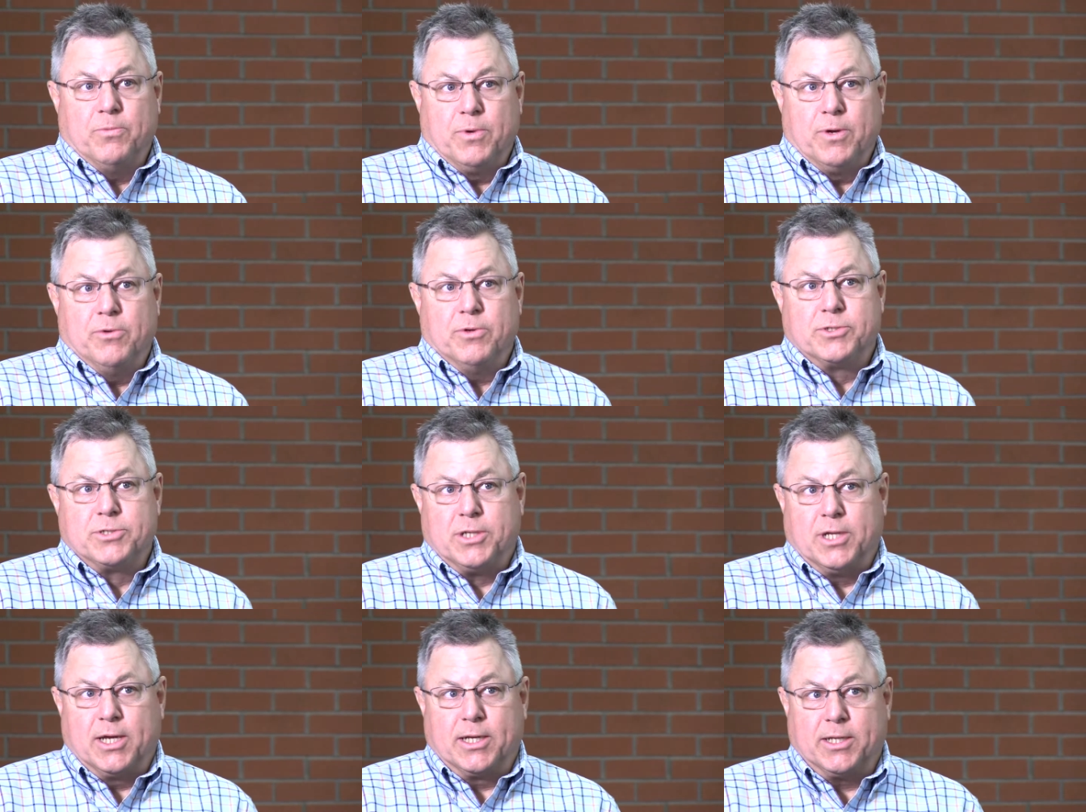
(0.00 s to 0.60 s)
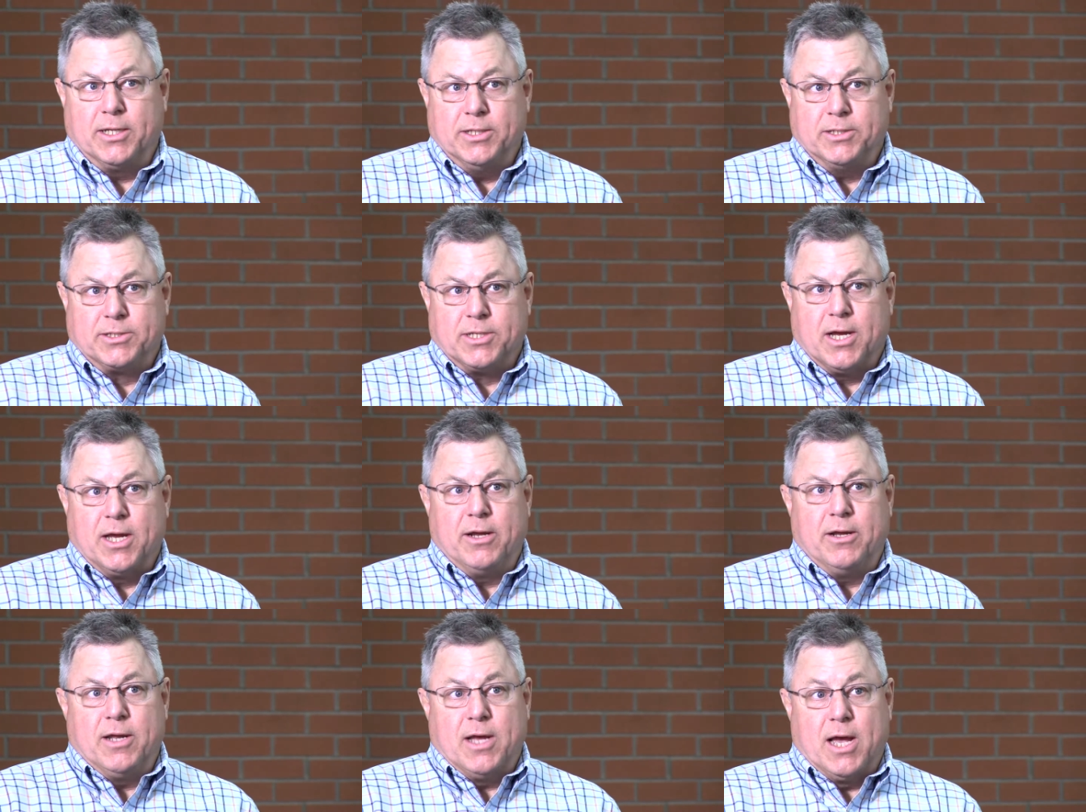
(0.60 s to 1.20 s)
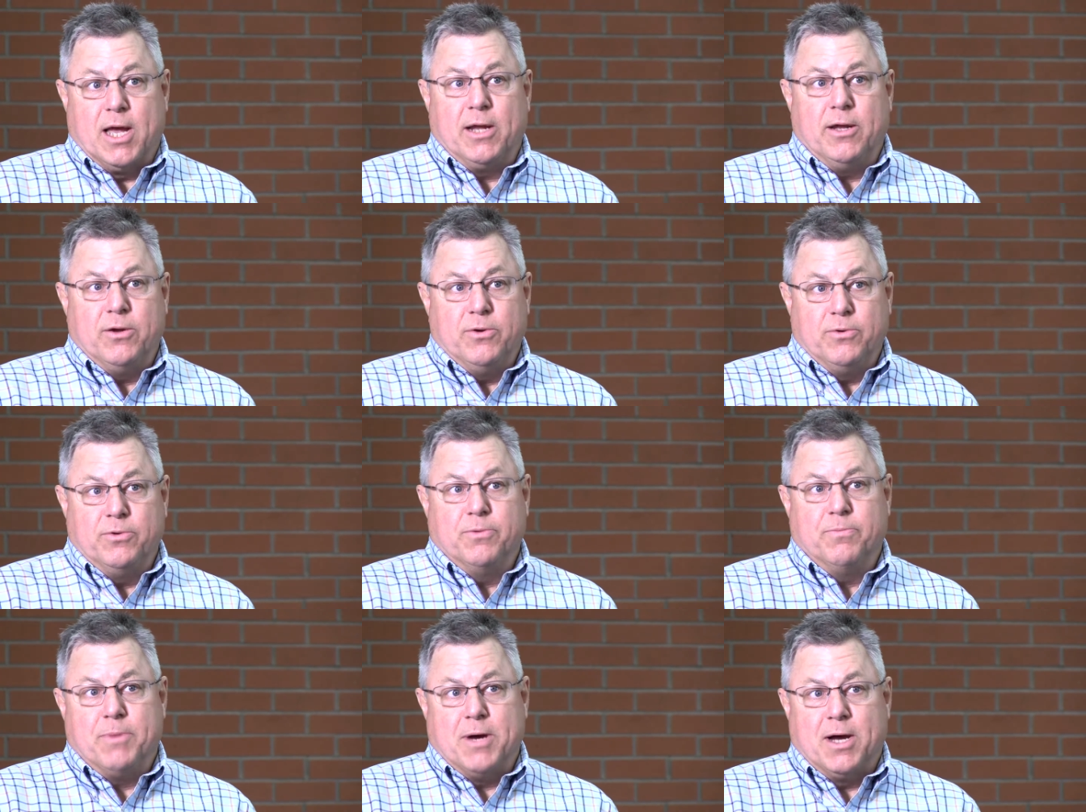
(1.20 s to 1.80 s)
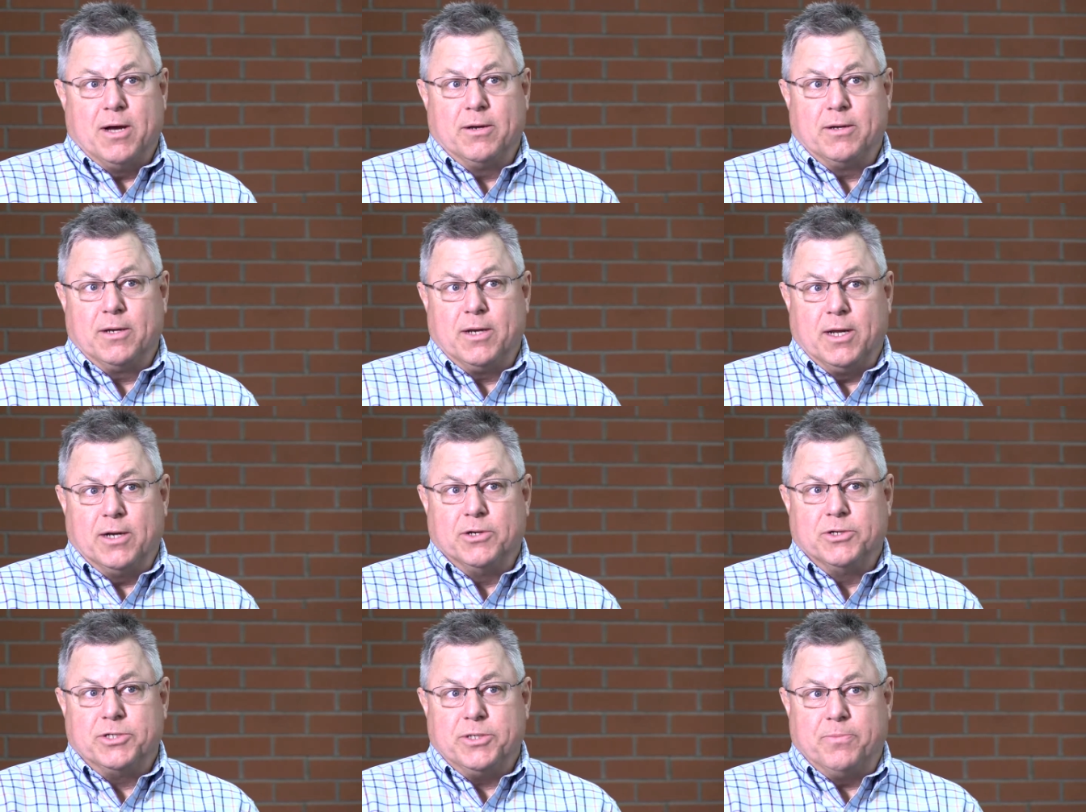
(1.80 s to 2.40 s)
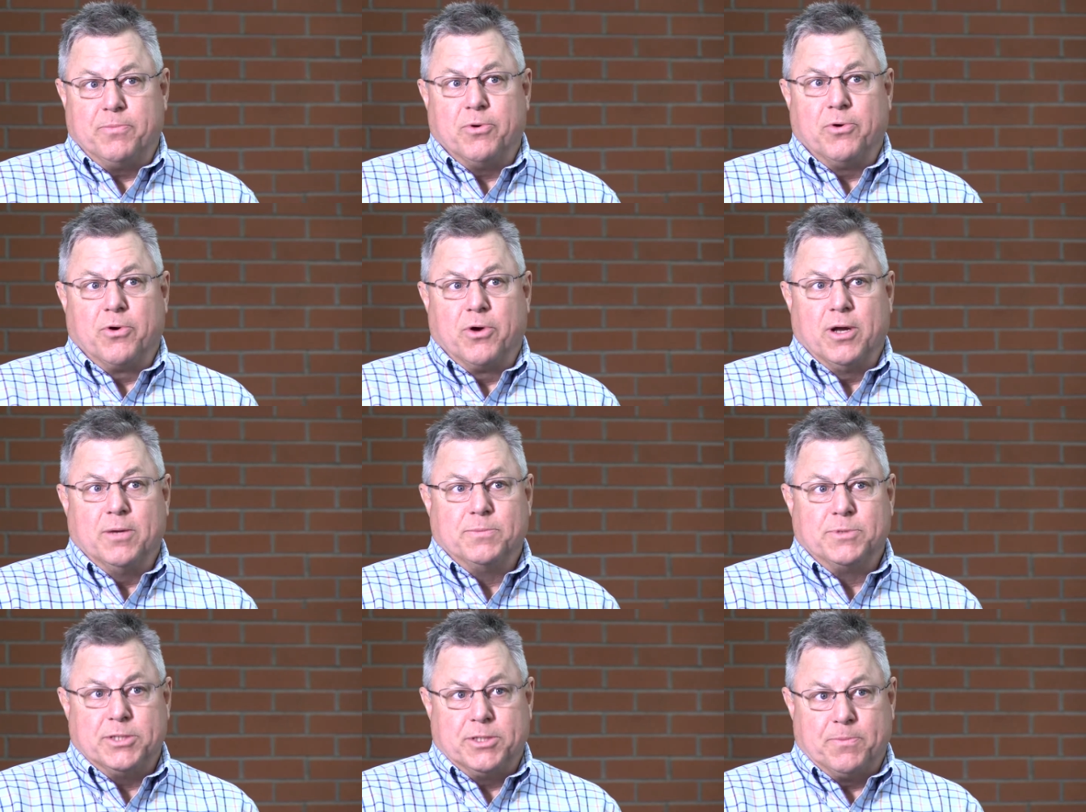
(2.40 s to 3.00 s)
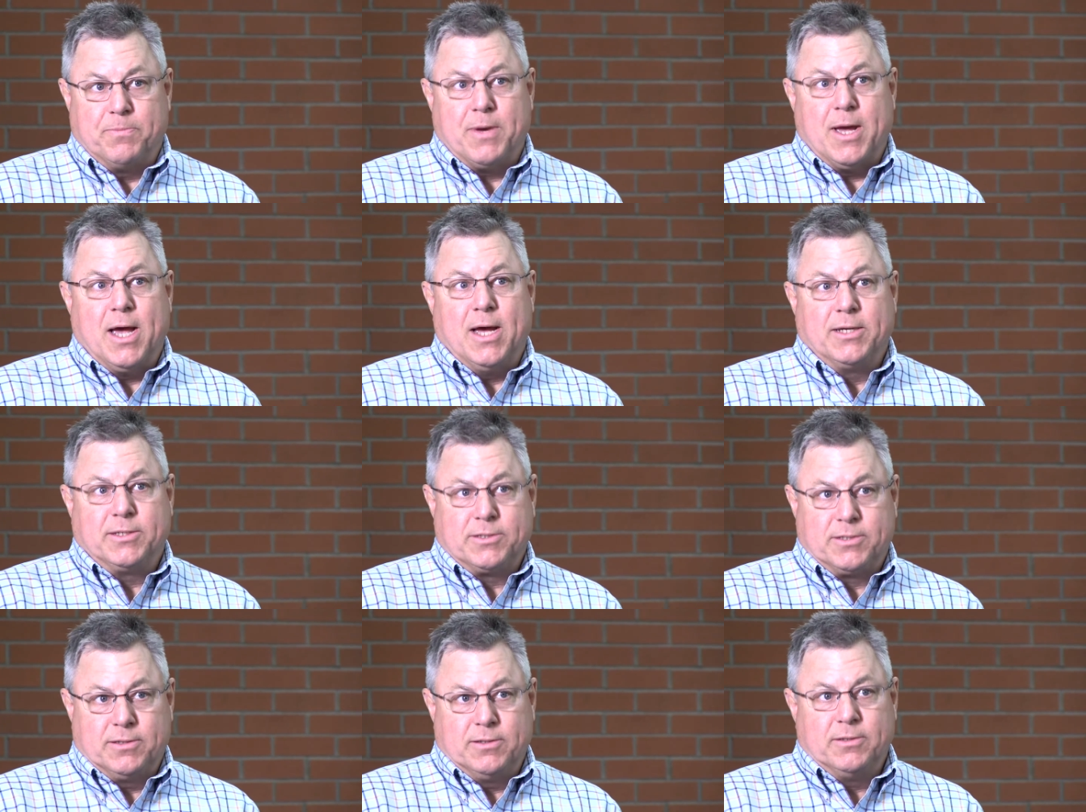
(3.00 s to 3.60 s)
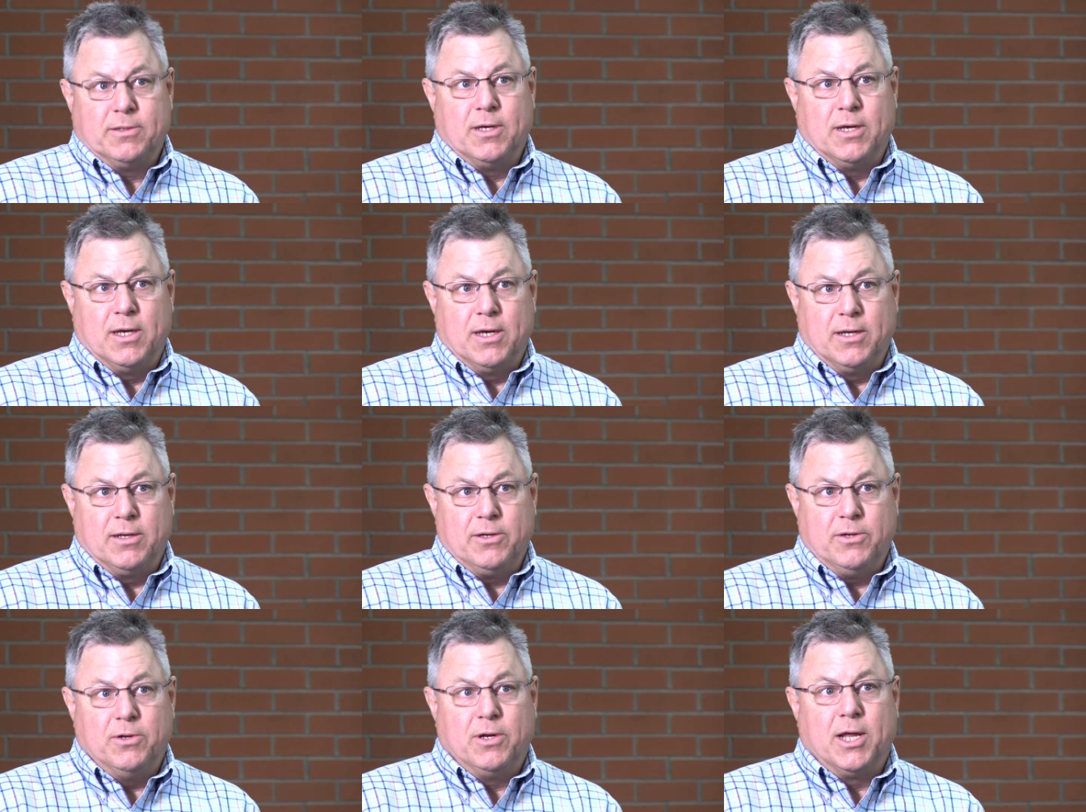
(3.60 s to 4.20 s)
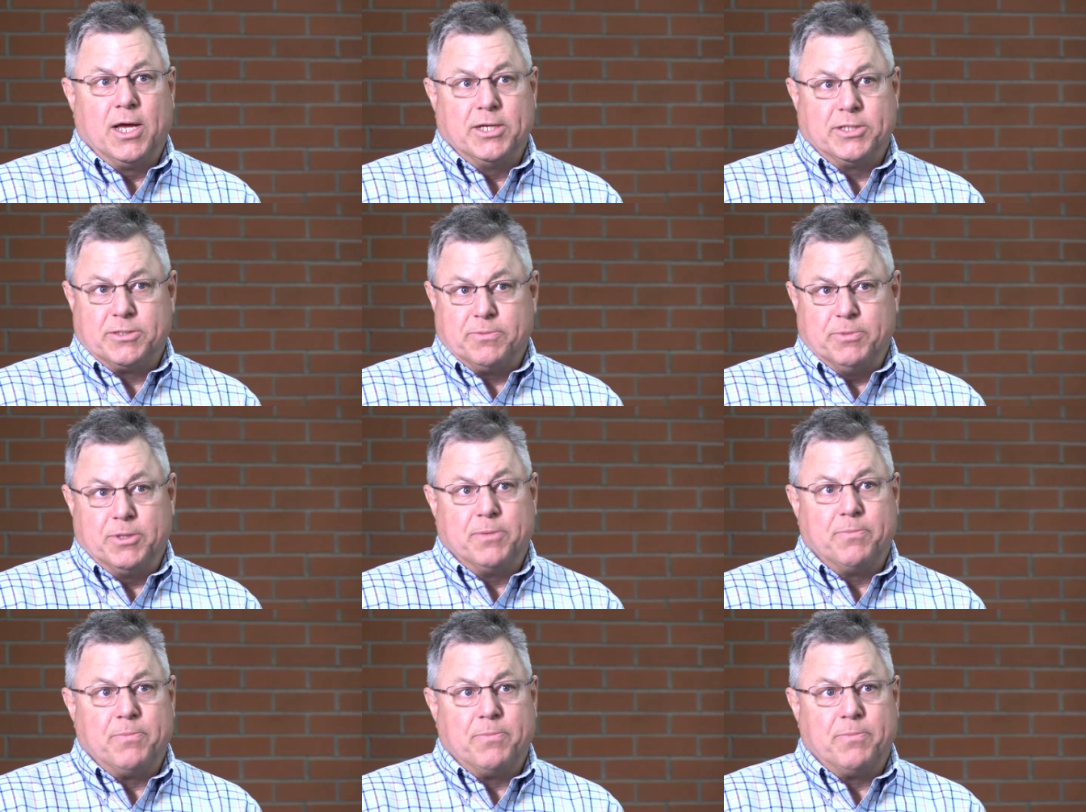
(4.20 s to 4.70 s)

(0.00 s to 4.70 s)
we were selecting this, I, I knew about energy programs in the past, uh, utilized them in the